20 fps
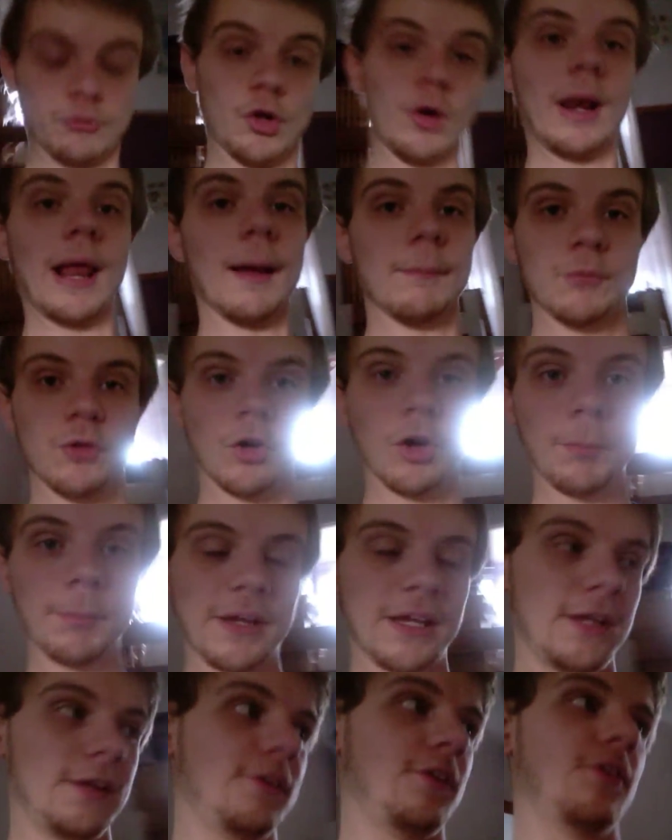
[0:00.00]
no laptop.
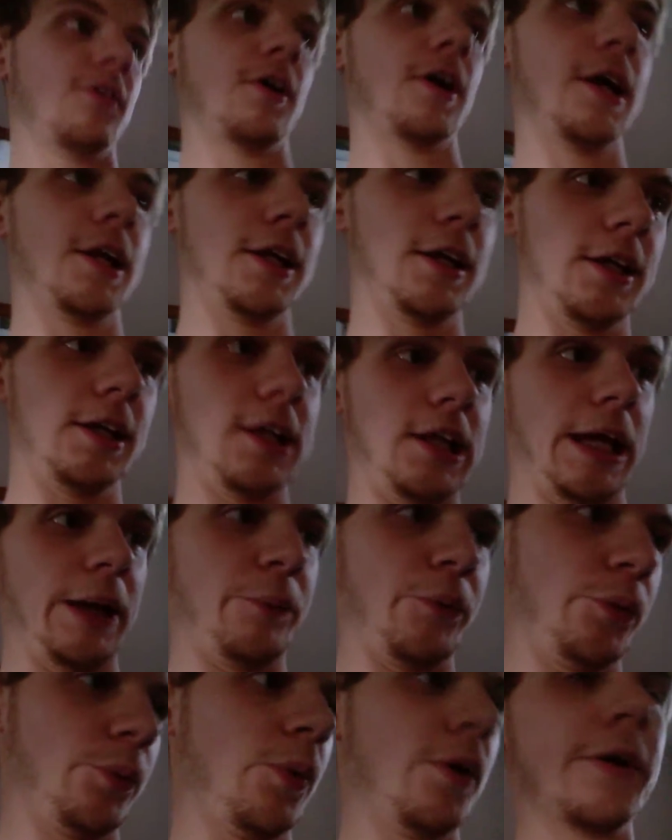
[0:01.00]
It decided it
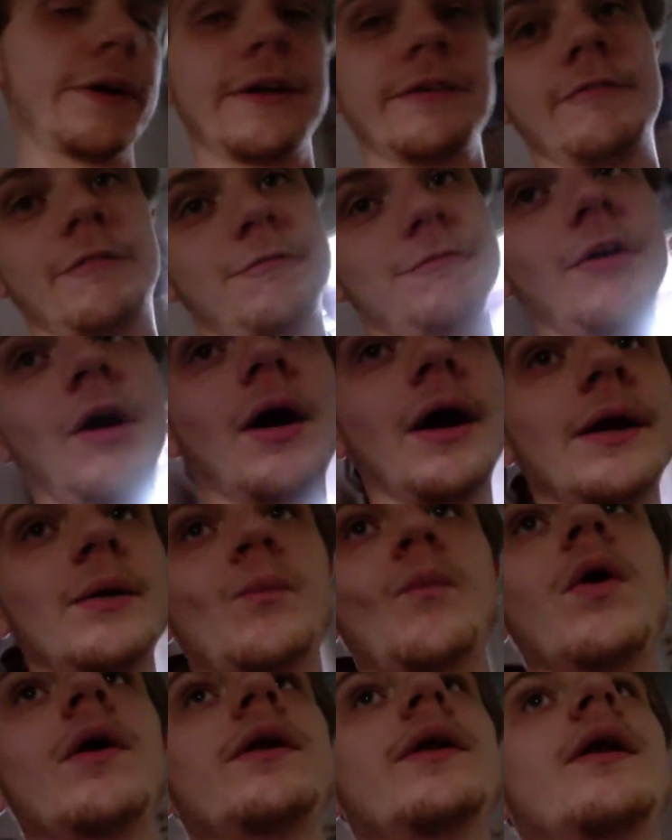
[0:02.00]
was working fine
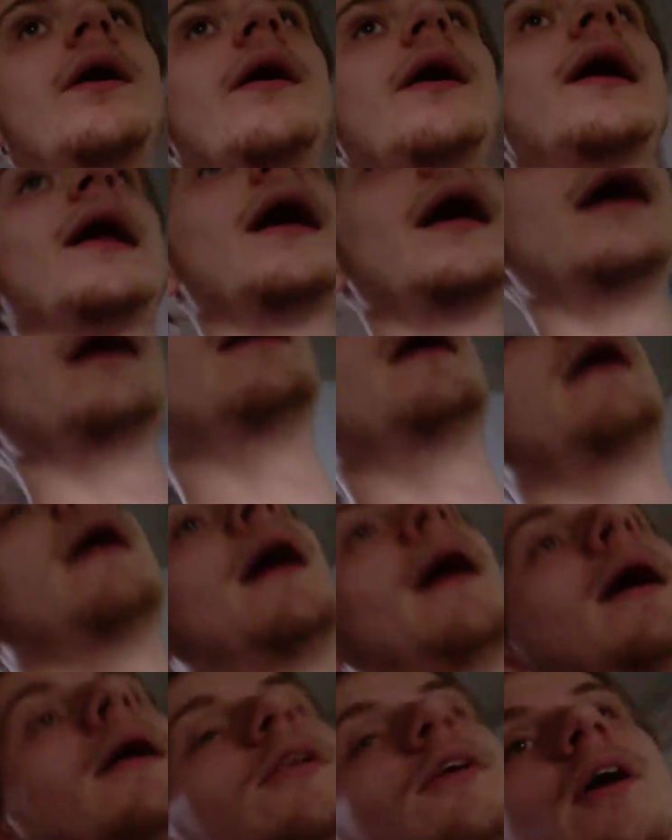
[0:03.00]
one night,
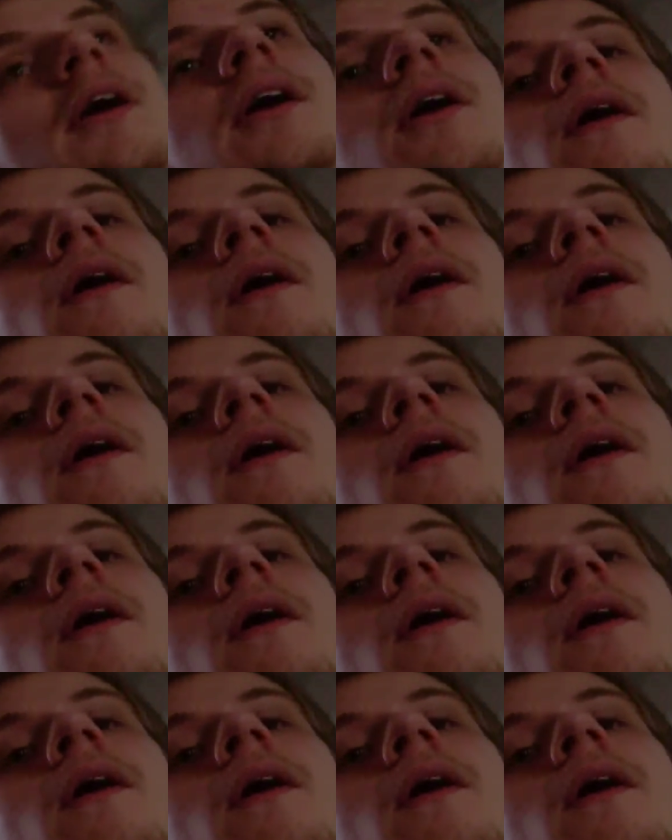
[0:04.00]
turn it